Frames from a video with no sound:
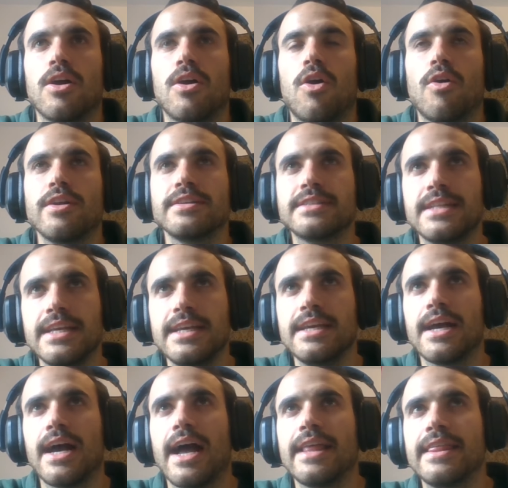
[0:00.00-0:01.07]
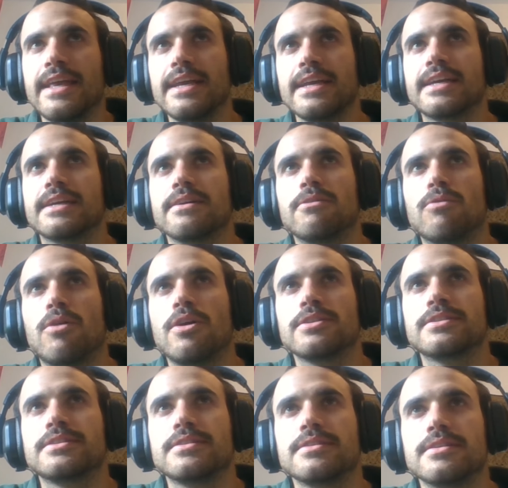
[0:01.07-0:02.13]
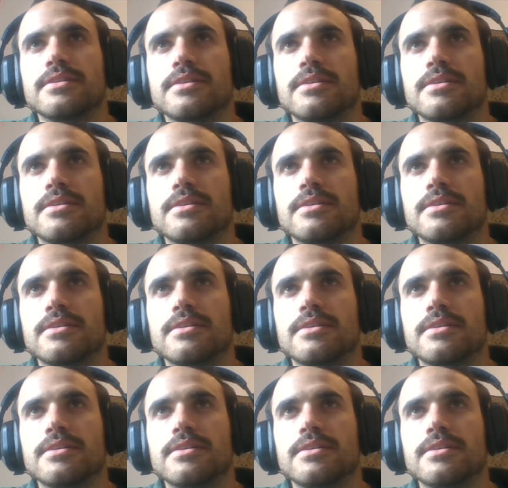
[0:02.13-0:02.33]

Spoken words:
honestly, I think what